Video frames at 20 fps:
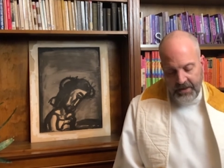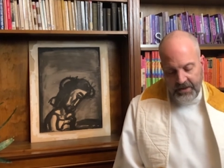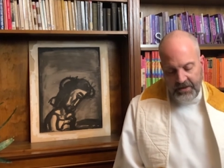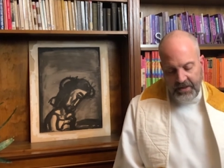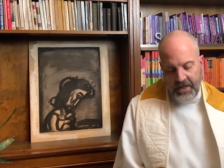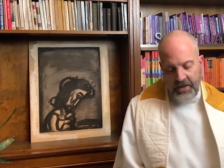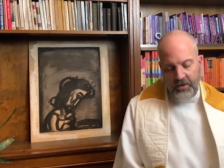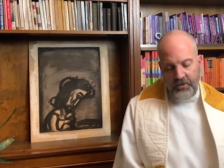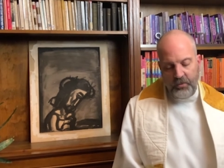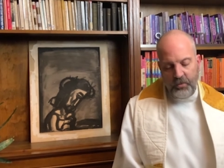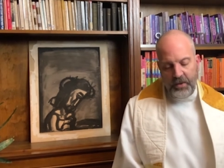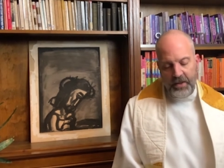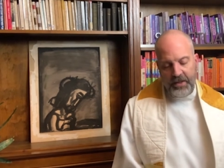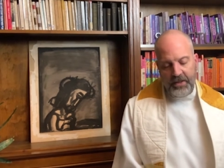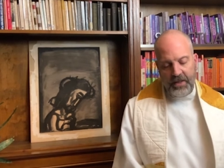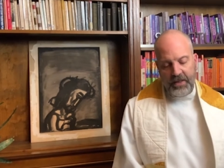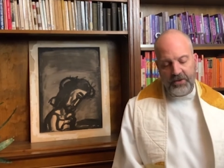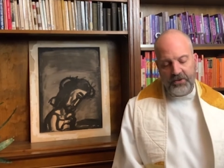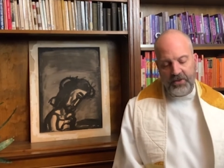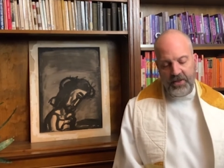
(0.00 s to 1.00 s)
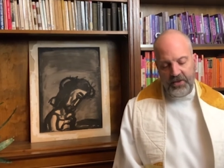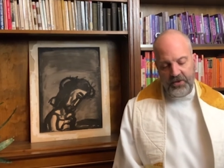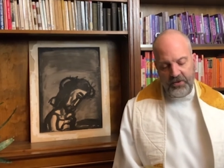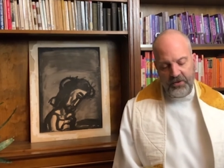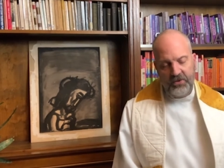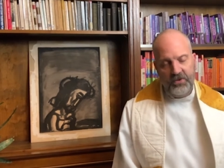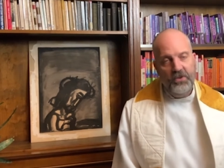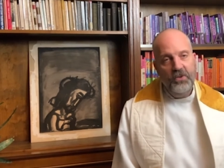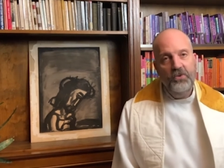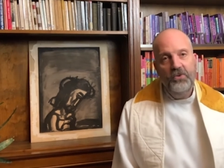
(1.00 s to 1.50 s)
Donald Winnicott says
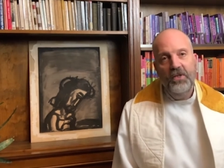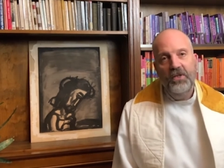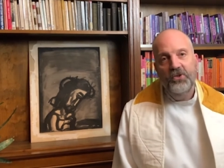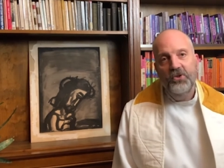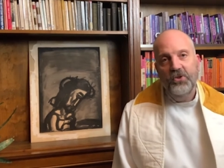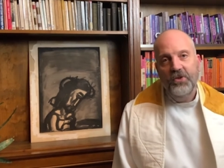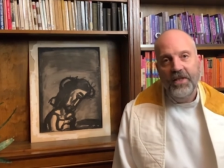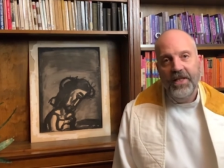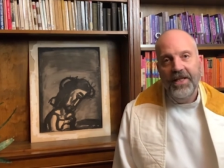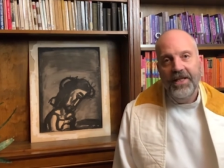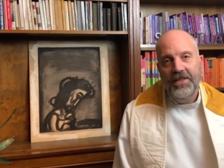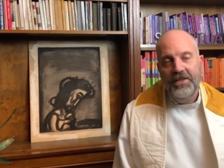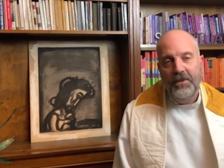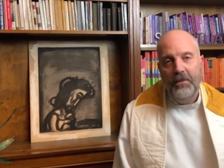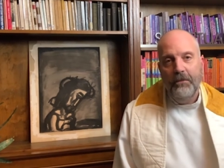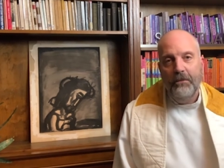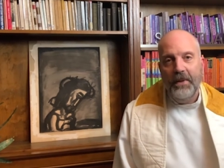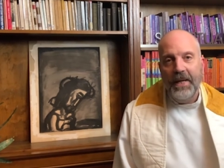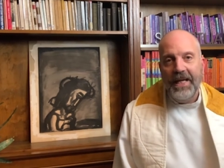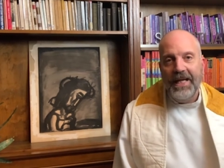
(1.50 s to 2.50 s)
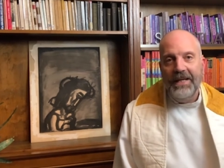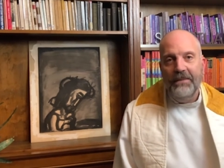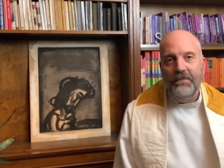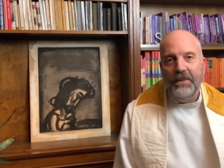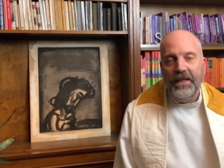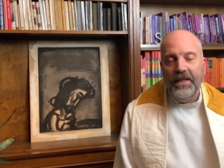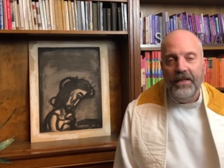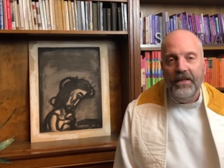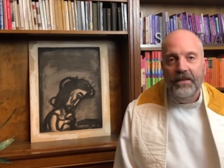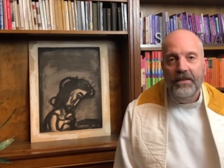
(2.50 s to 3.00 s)
there's no such thing as a
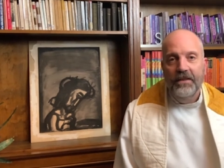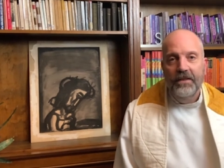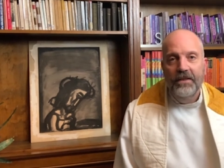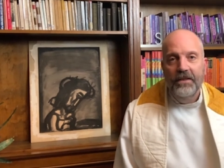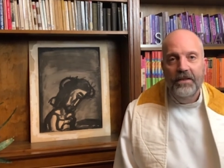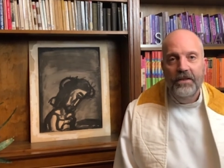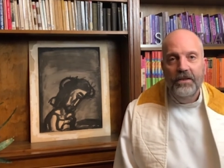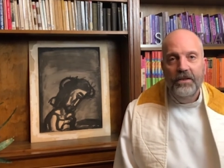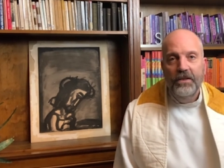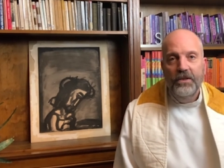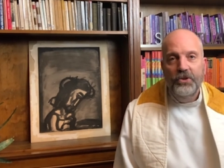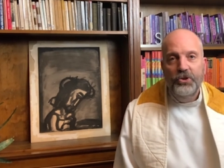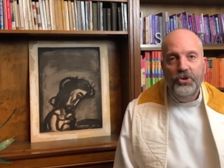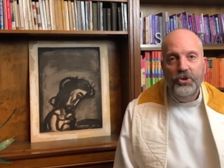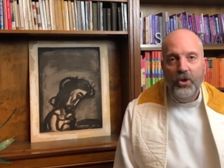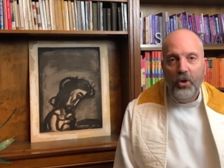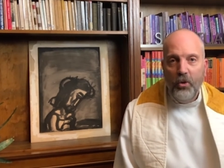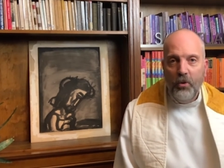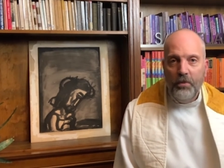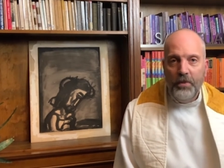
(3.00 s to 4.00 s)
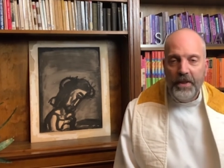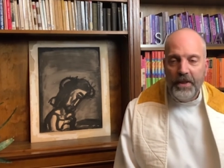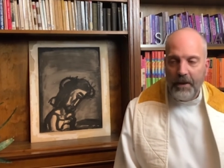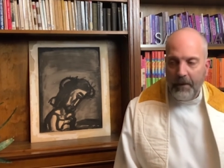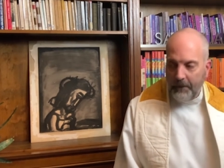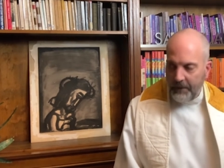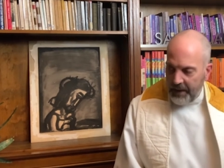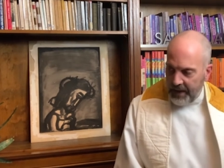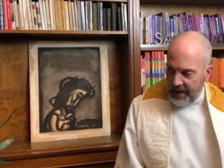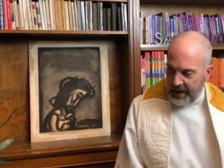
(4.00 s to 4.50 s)
baby. Show me
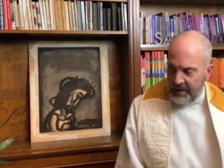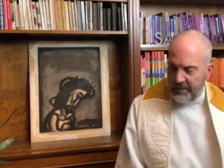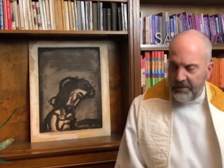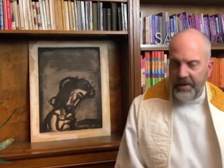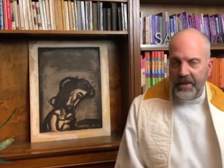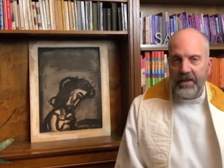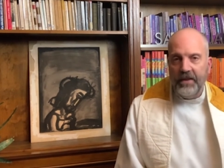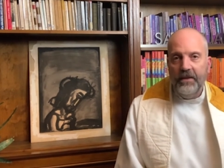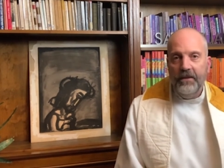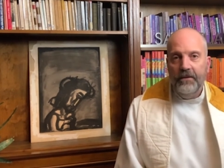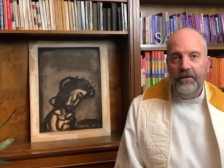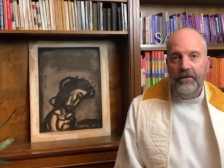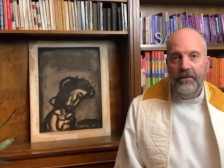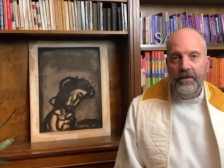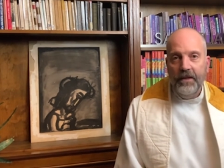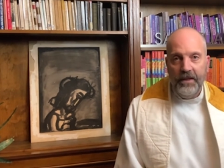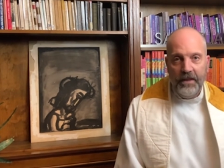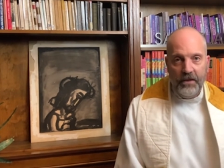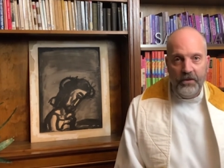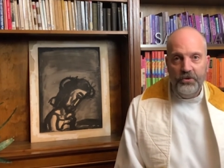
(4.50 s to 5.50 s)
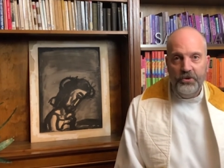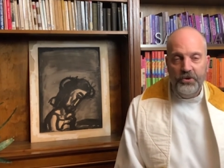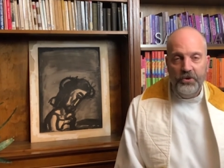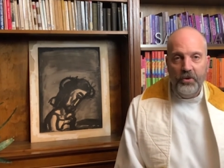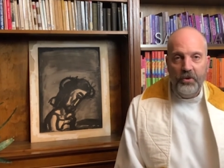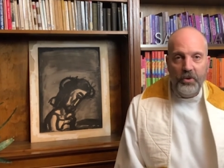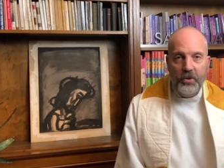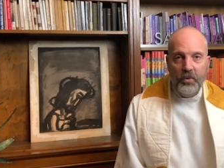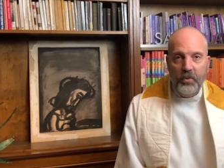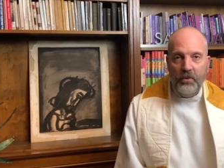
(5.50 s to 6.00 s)
a baby and I'll
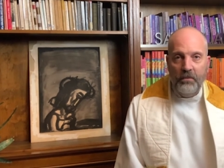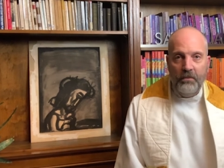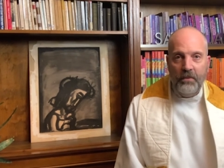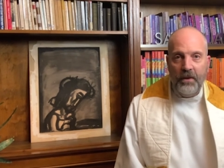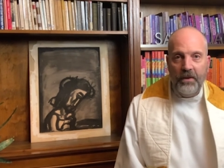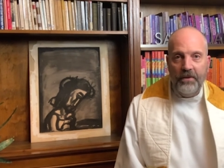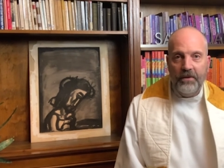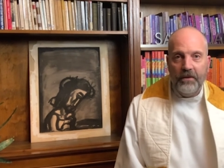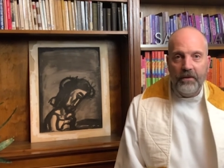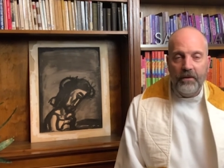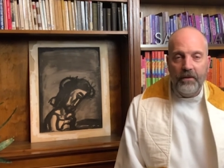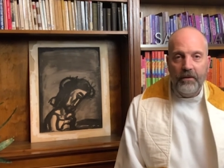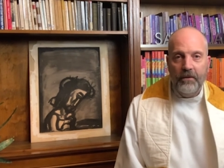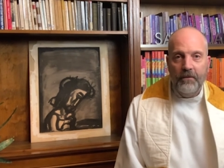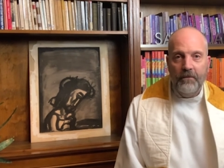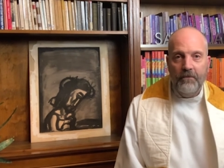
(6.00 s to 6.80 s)
show you a mother.